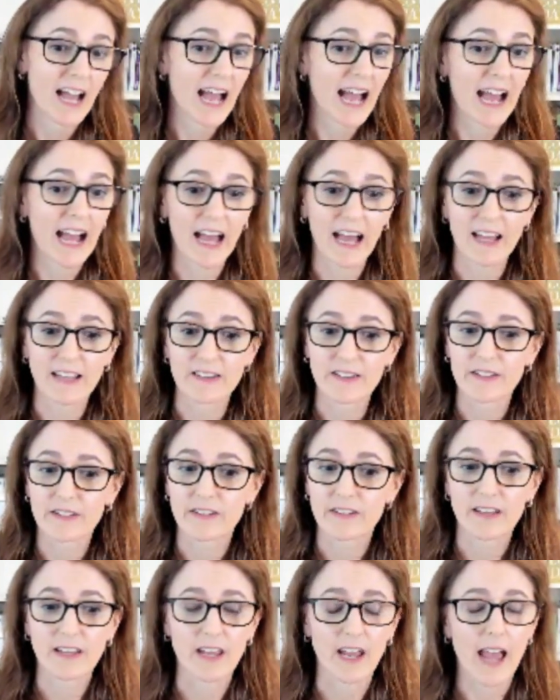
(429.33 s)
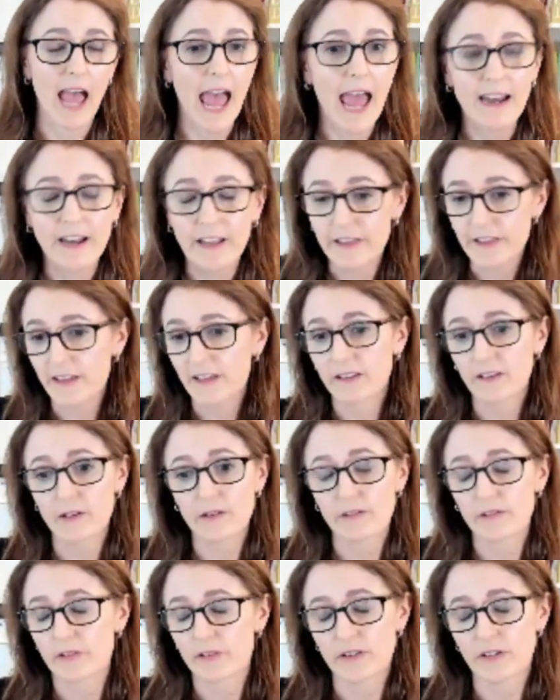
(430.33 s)
And anything
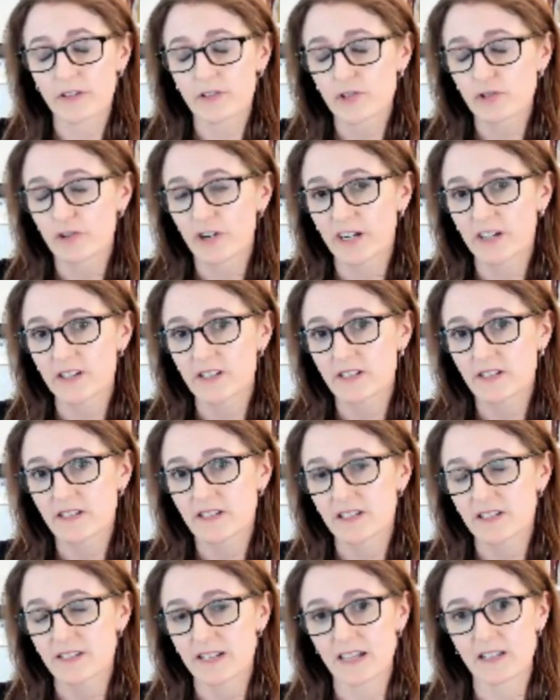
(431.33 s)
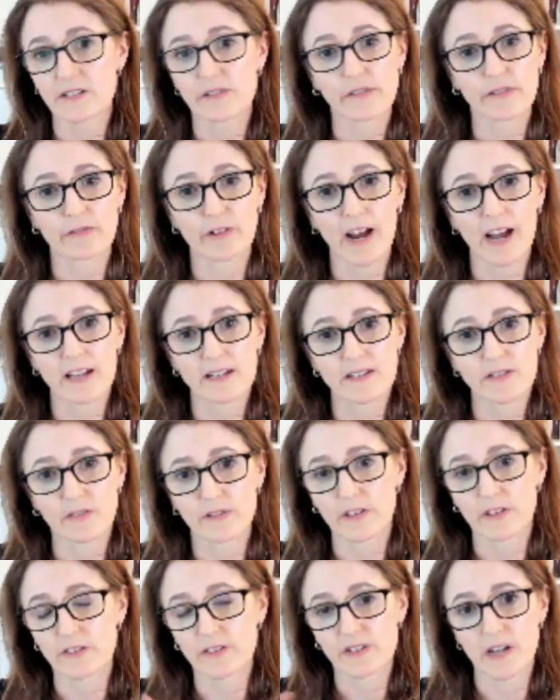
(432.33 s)
that triggers a sense of threat on
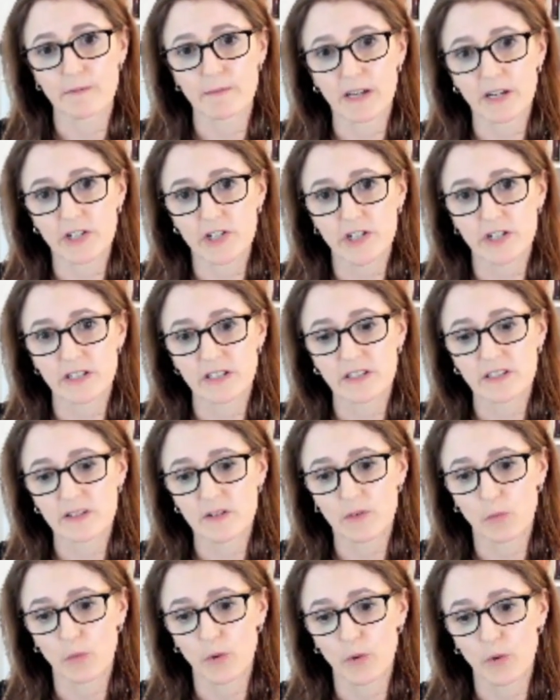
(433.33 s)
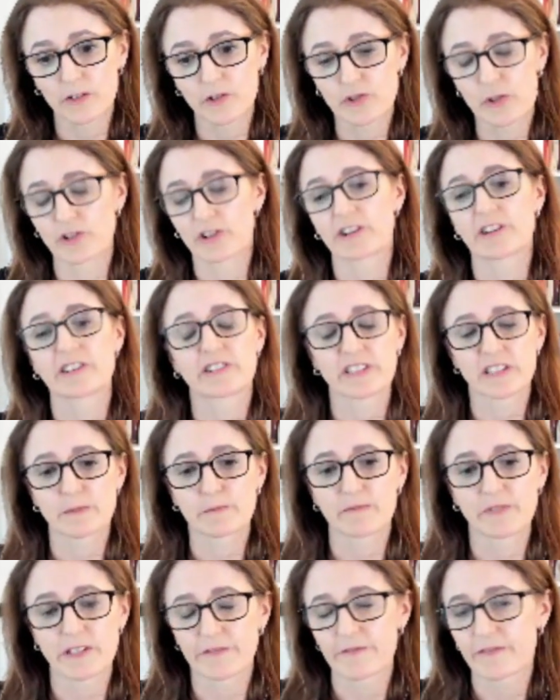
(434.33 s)
those dimensions will trigger a
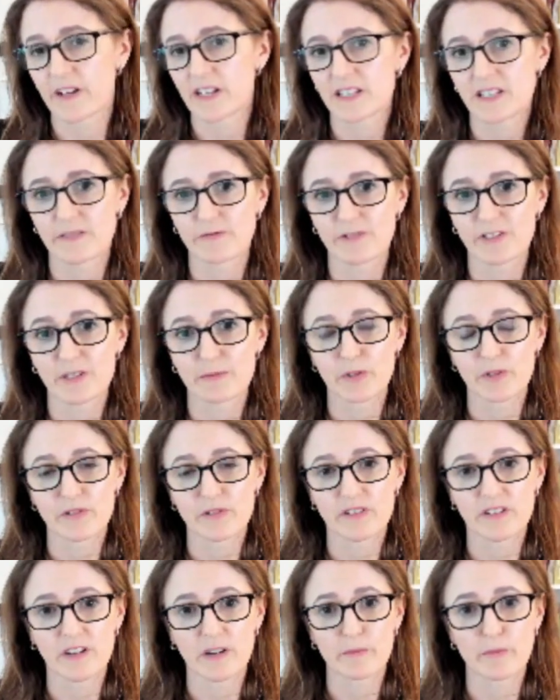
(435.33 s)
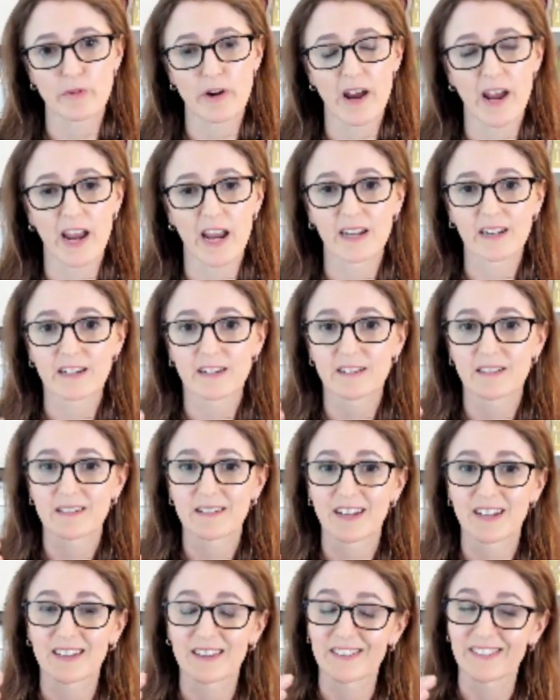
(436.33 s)
defensive response in our brain.
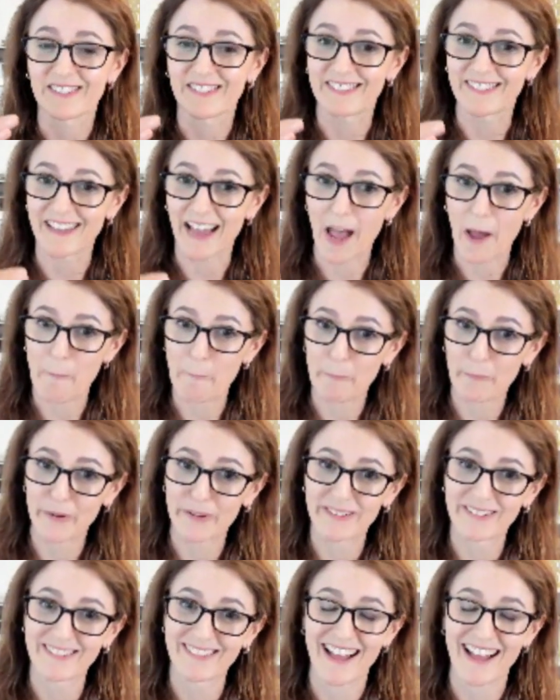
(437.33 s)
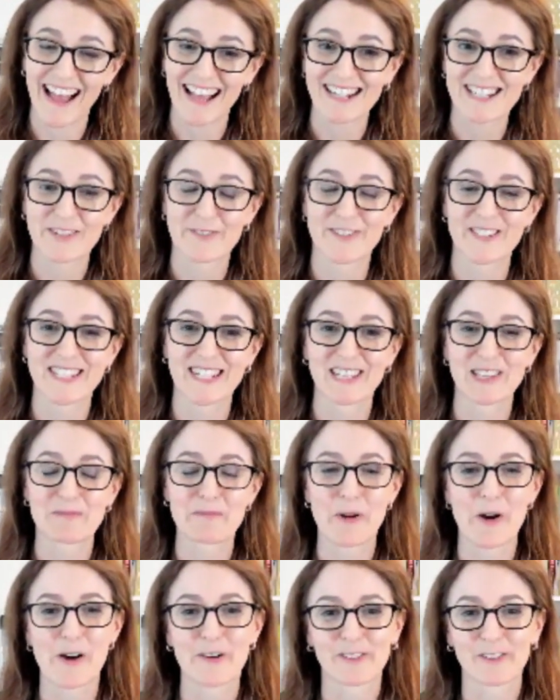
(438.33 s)
It'll dampen activity in the
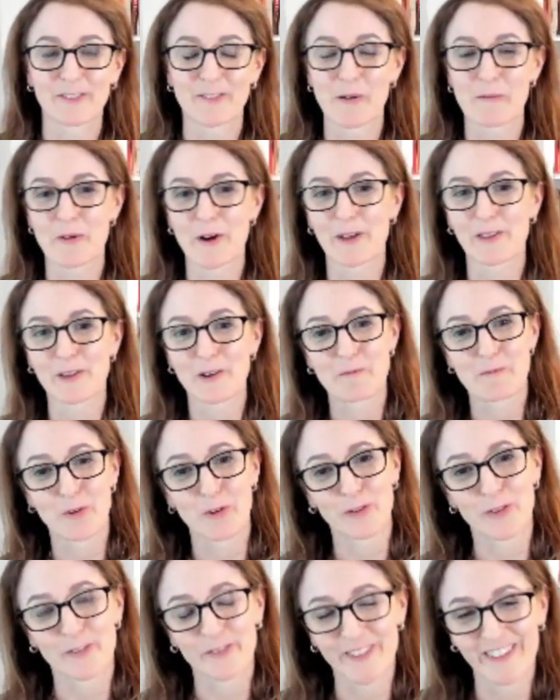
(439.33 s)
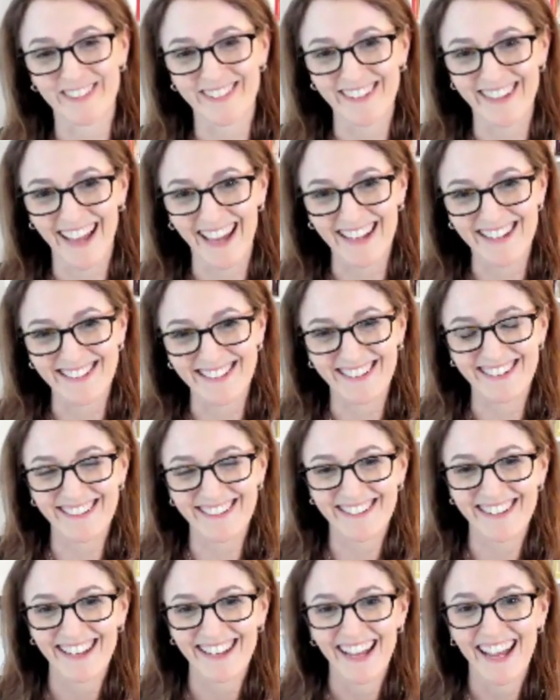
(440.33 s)
parts of our brain that are more
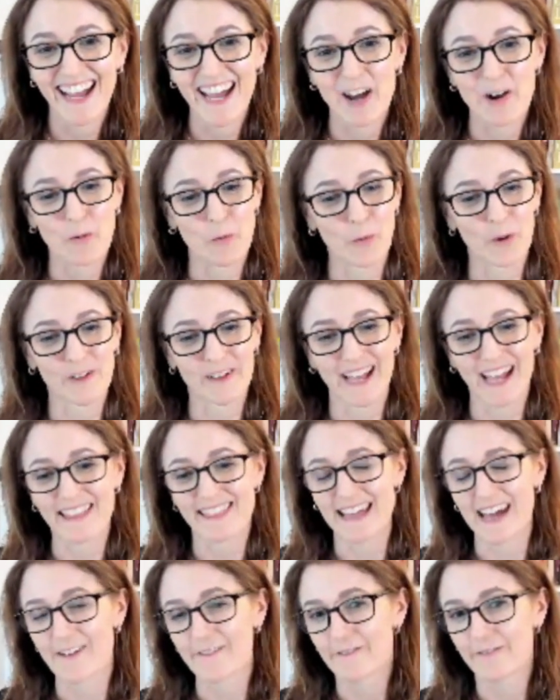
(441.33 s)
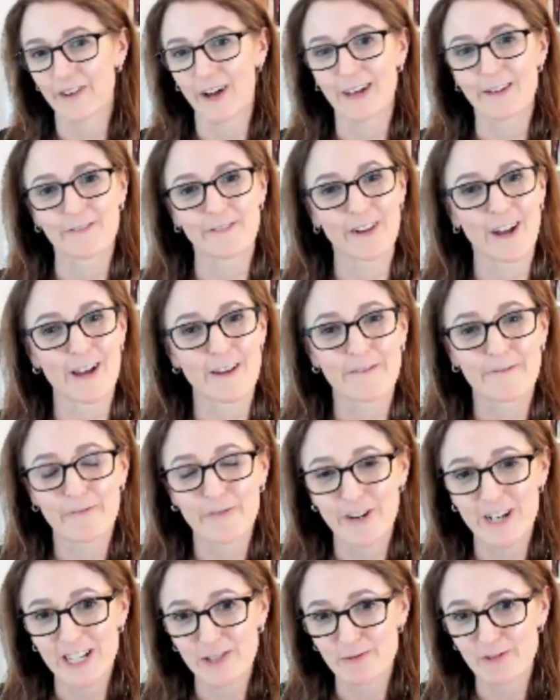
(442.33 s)
sophisticated. We'll get that fight, flight,
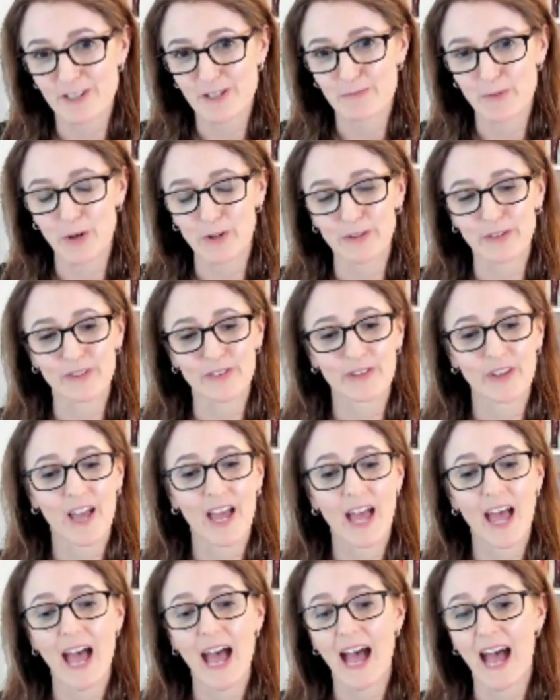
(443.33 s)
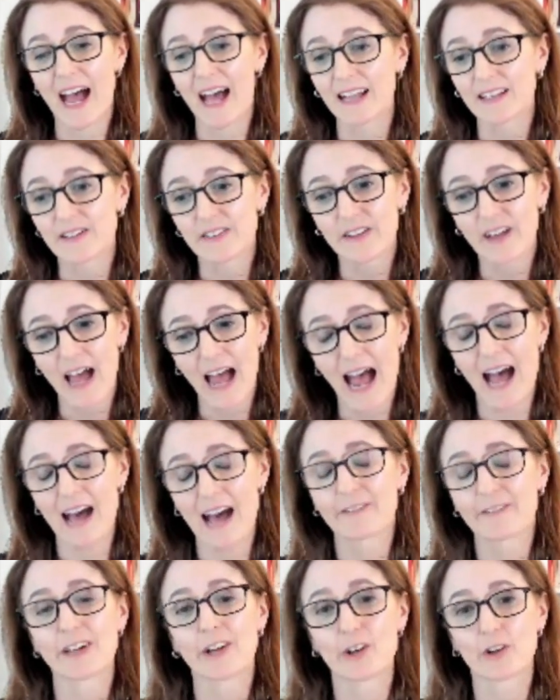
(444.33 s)
freeze response. And
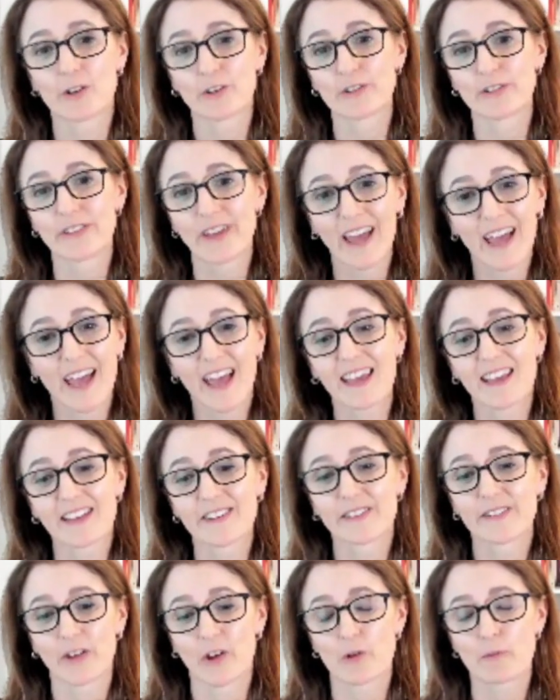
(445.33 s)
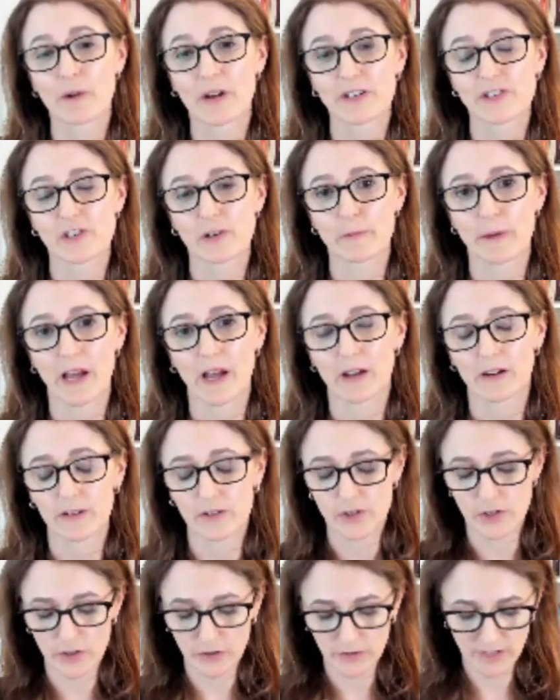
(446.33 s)
having a good day is so much
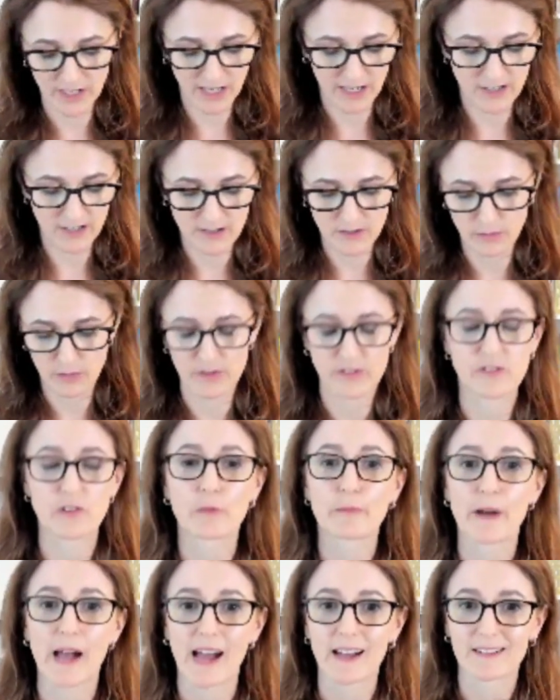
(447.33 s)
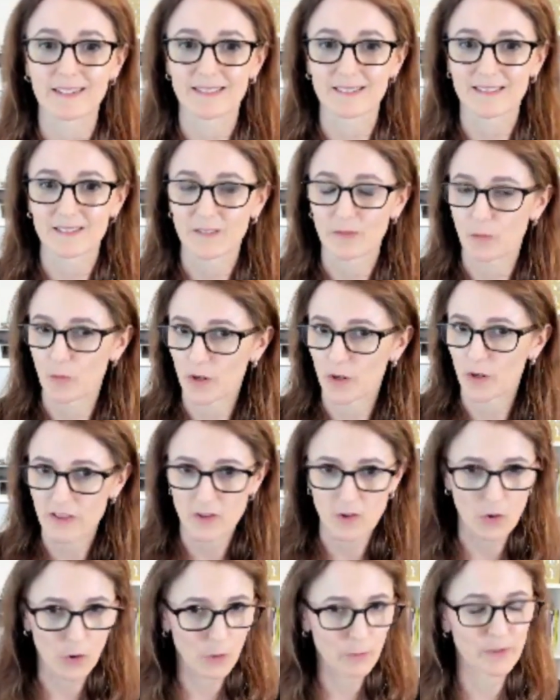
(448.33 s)
about tuning into what's your pattern, what are
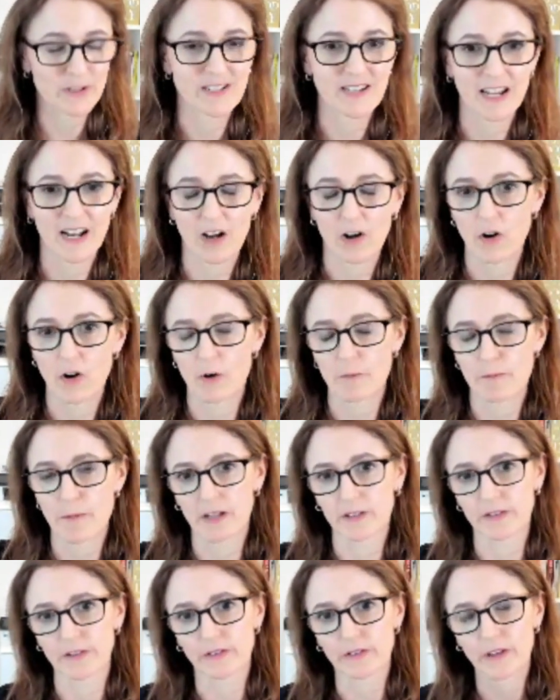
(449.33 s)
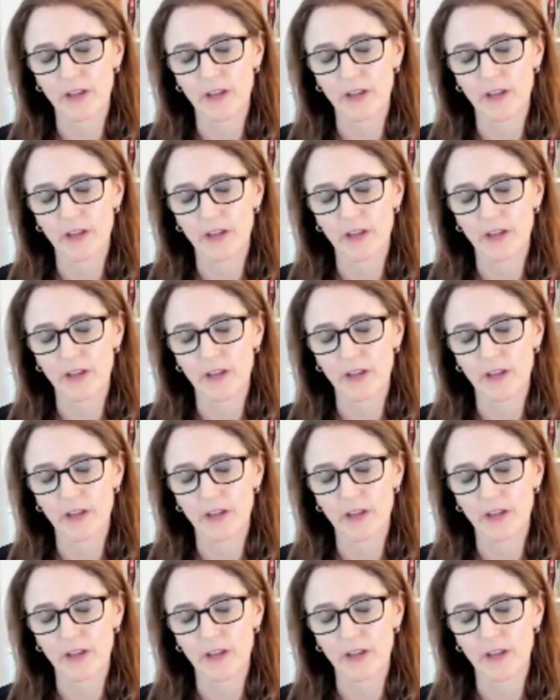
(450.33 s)
your particular hot buttons,